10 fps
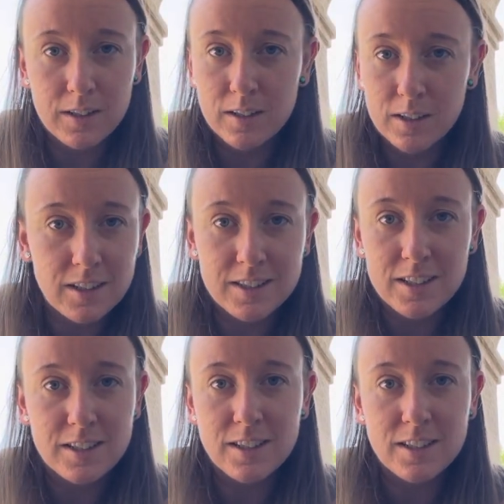the
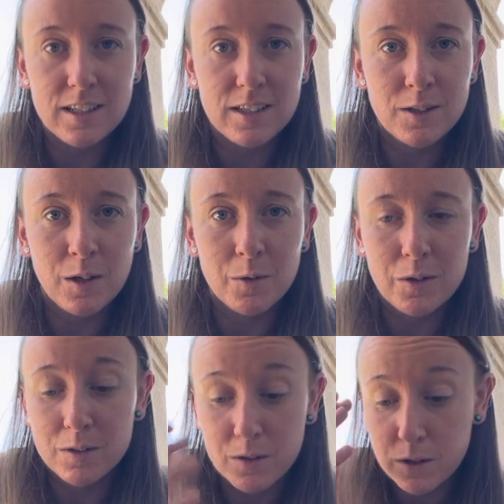consistency, you know,
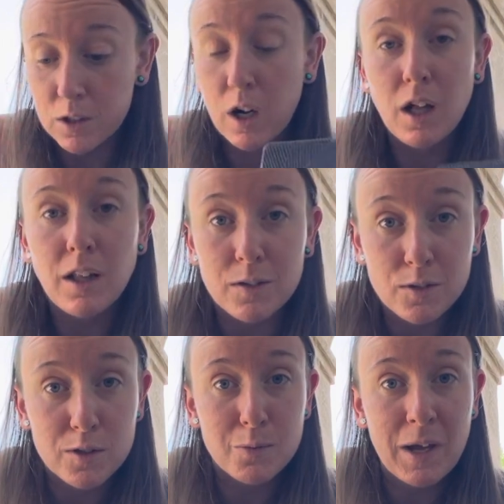the, the color,
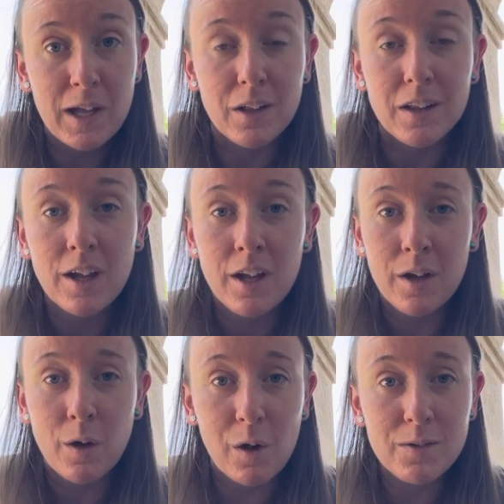the smell,
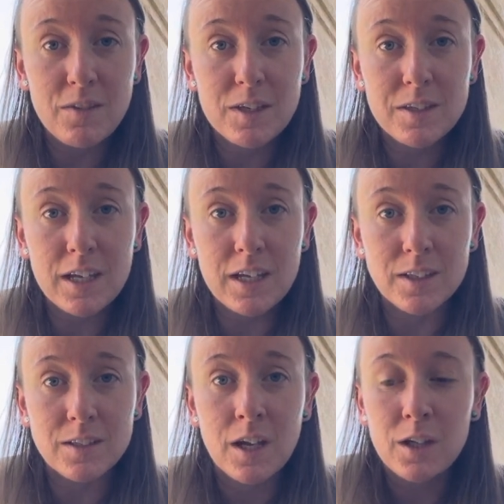all of these
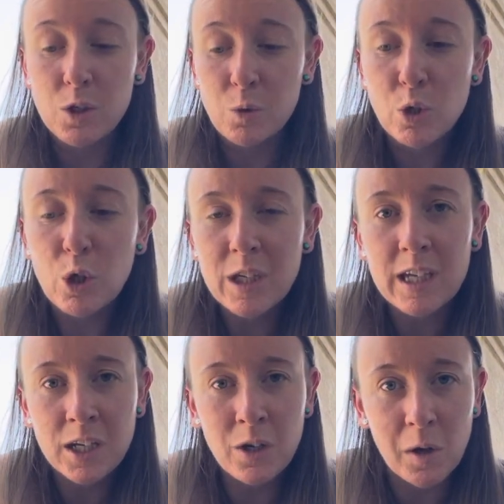things. You took
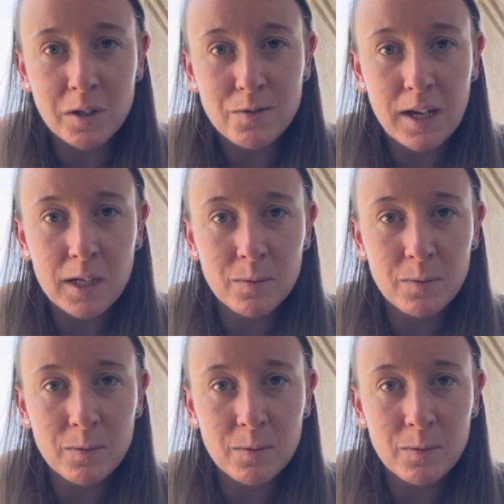in all of that